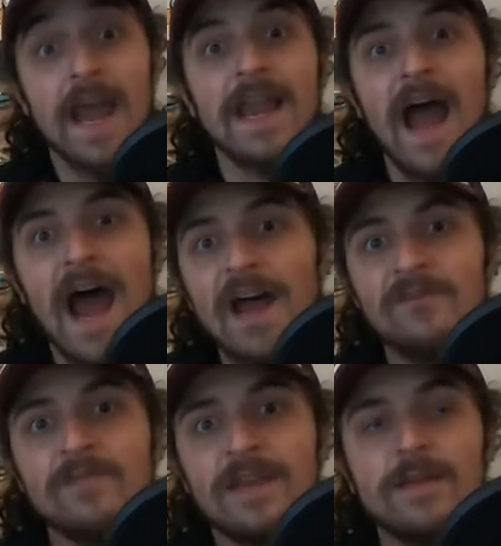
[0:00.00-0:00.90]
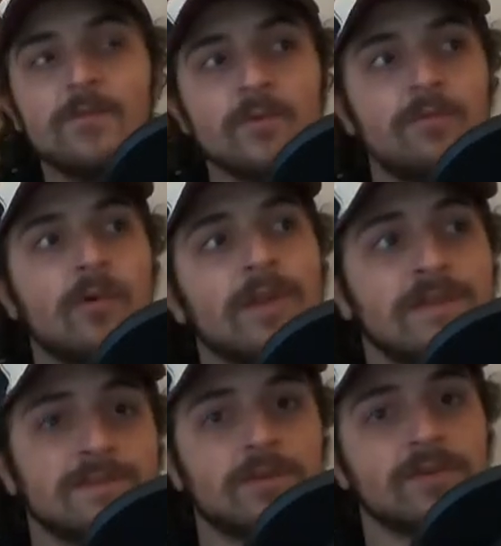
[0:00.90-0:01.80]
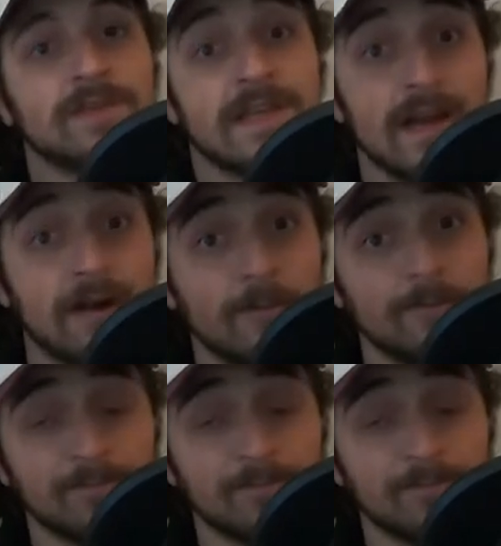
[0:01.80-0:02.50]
and I've been able to point this person out.